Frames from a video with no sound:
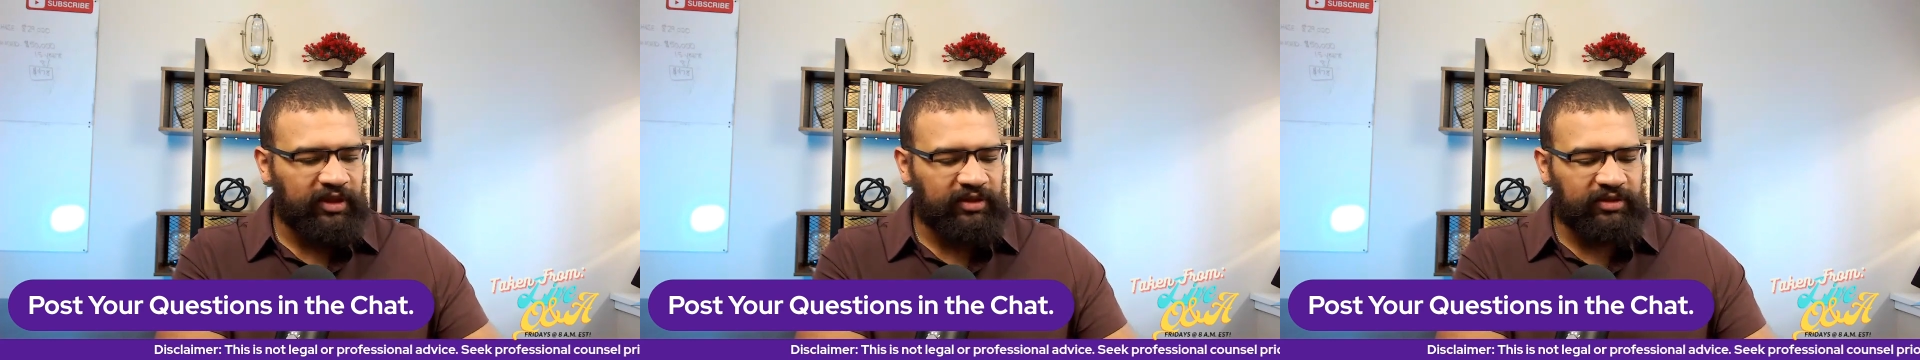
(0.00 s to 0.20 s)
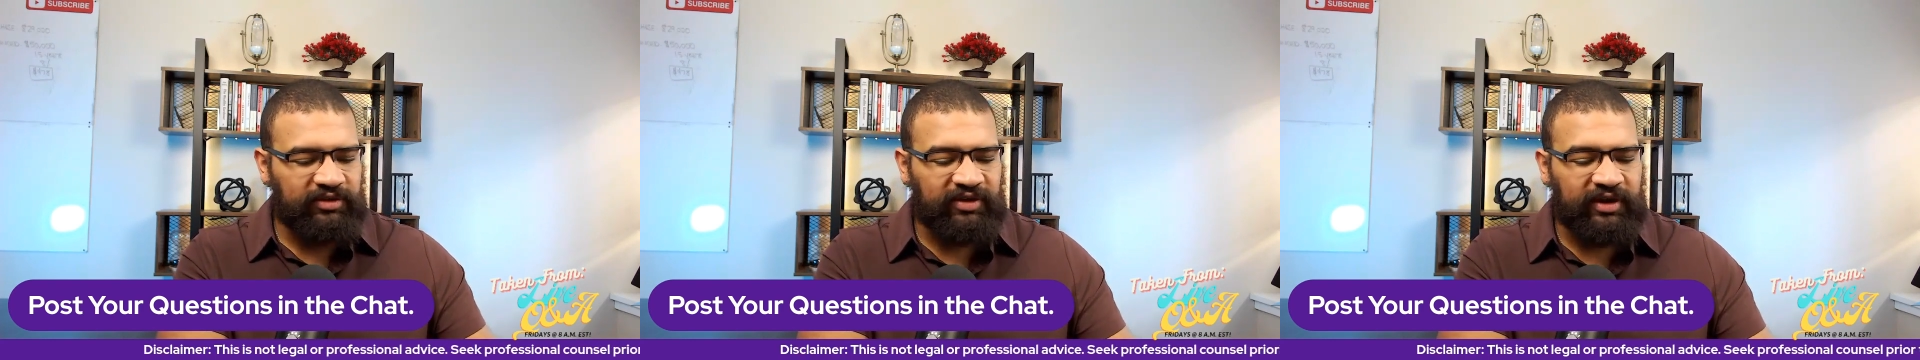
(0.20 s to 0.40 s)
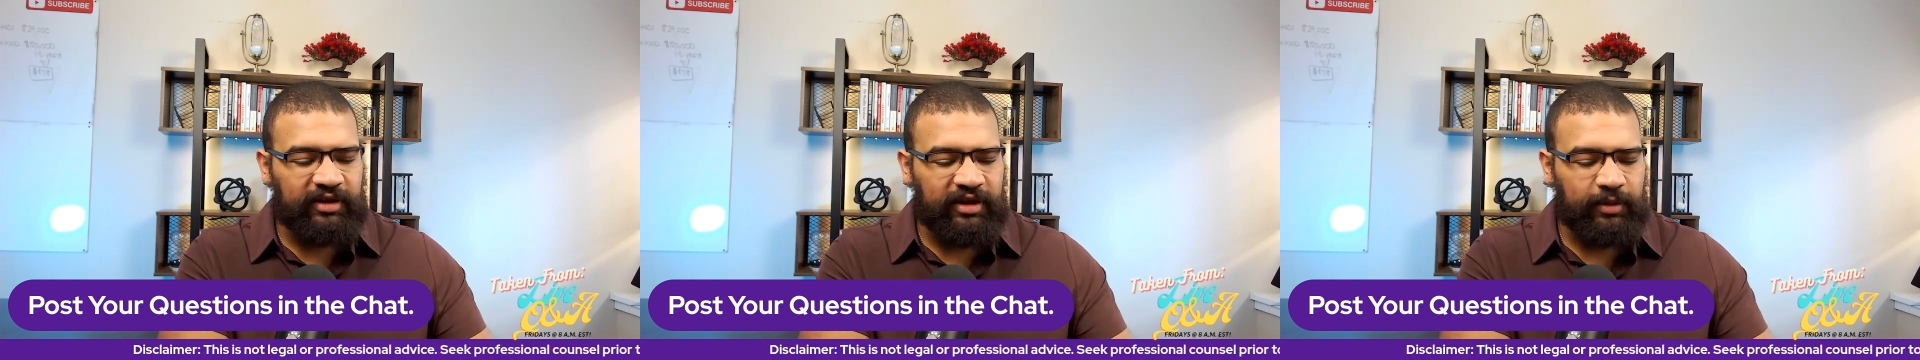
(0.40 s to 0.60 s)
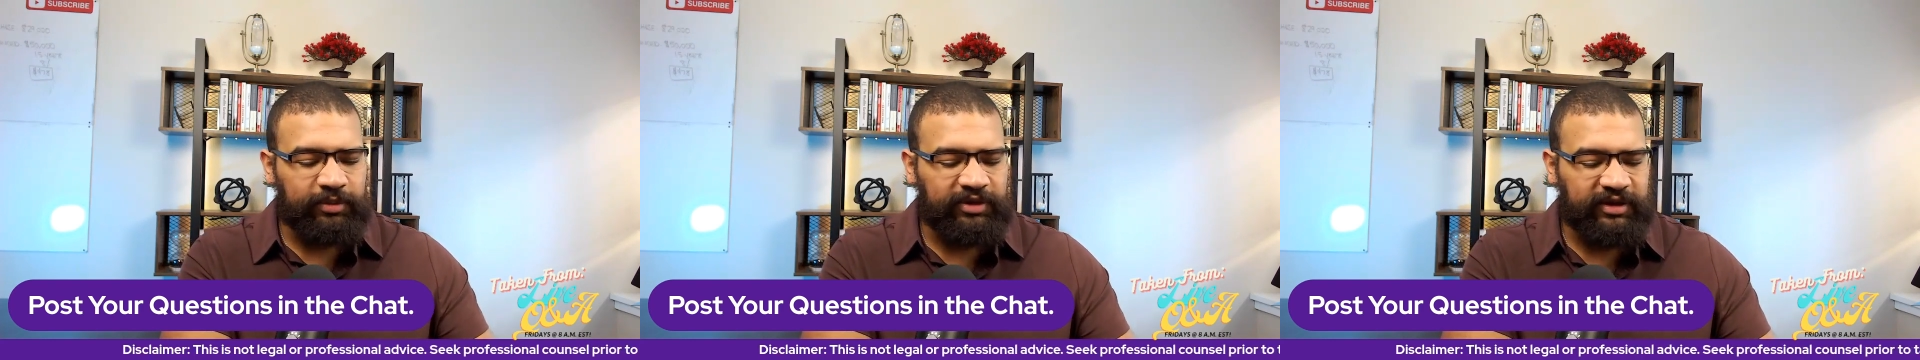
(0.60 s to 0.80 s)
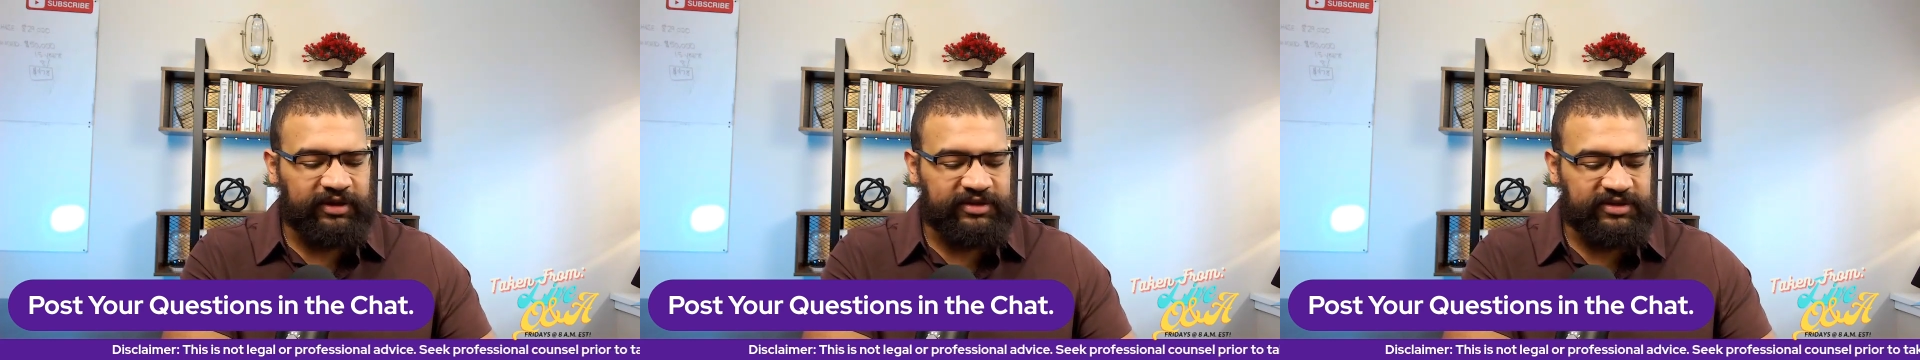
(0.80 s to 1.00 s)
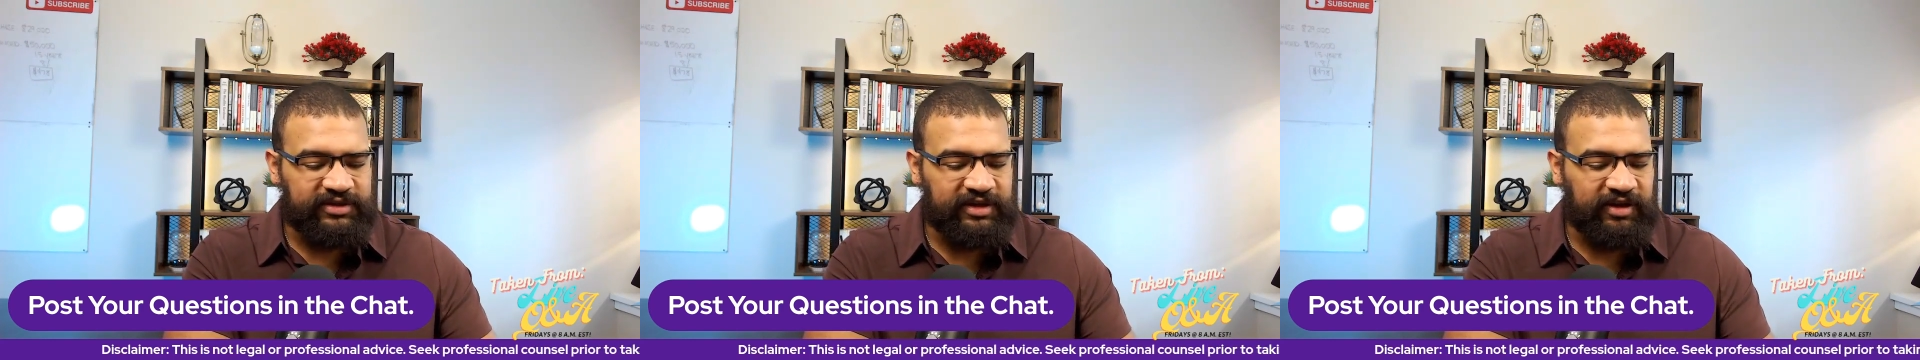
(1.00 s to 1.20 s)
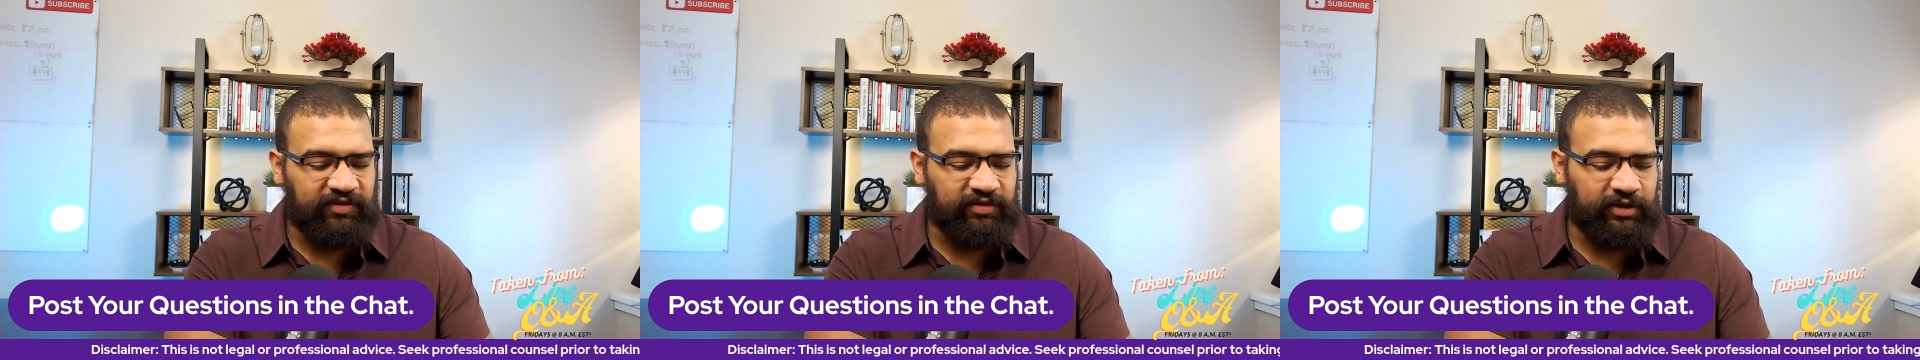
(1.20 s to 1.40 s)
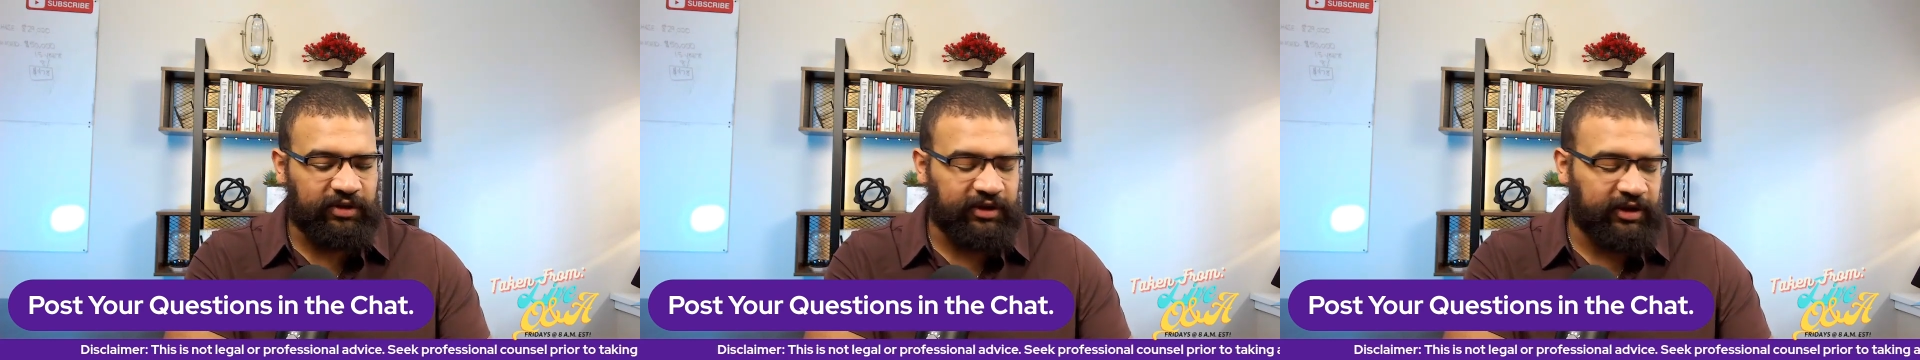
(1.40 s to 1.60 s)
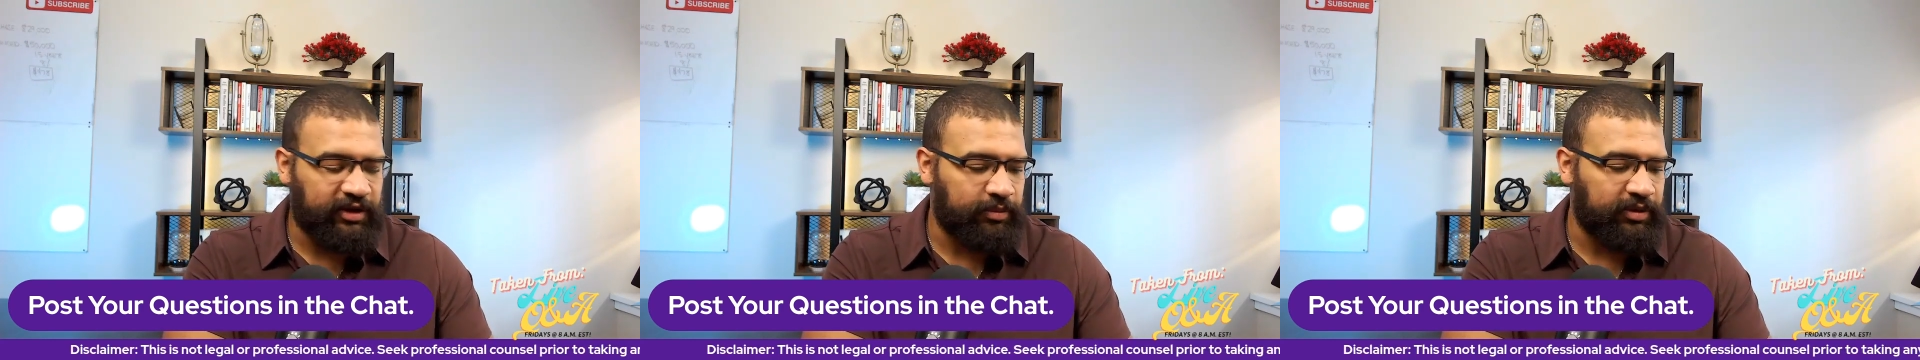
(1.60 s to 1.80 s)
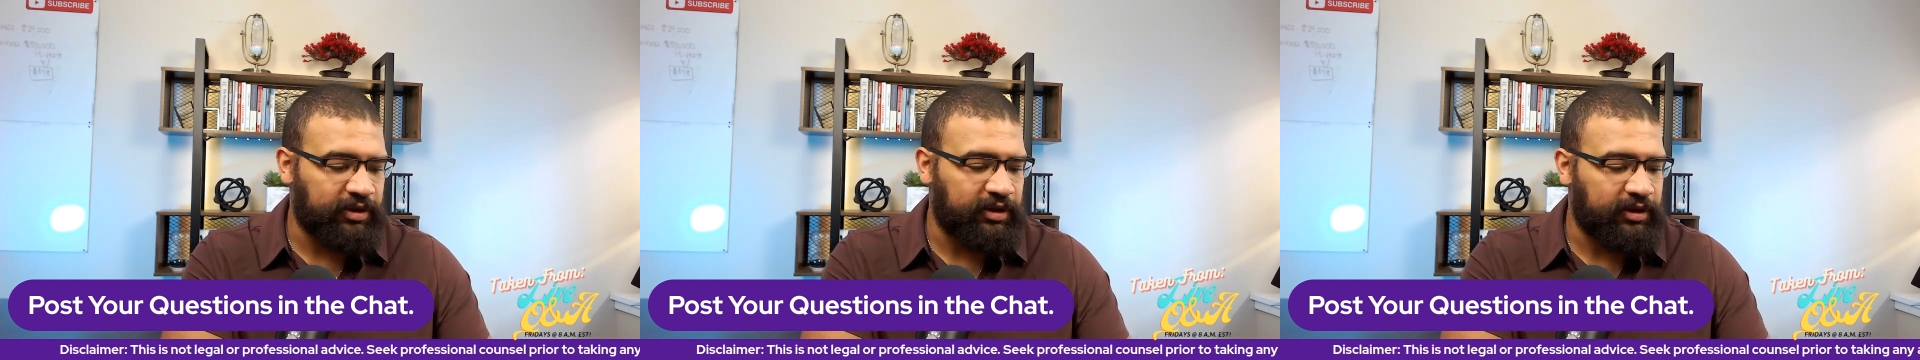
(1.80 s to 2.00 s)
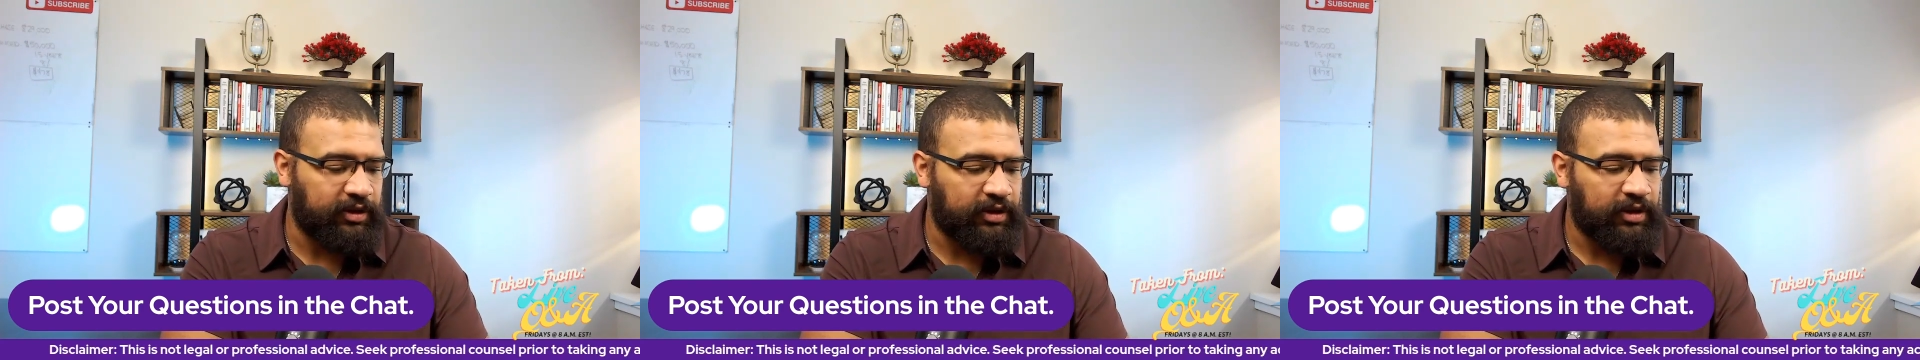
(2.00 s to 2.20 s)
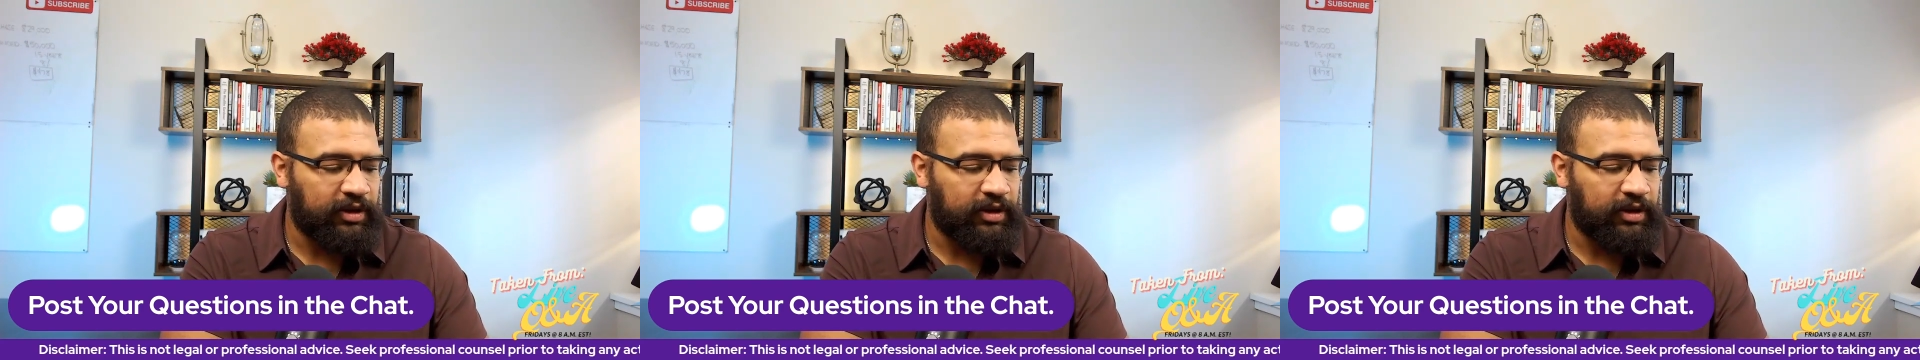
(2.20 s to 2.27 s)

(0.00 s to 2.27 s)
the title company is definitely going to be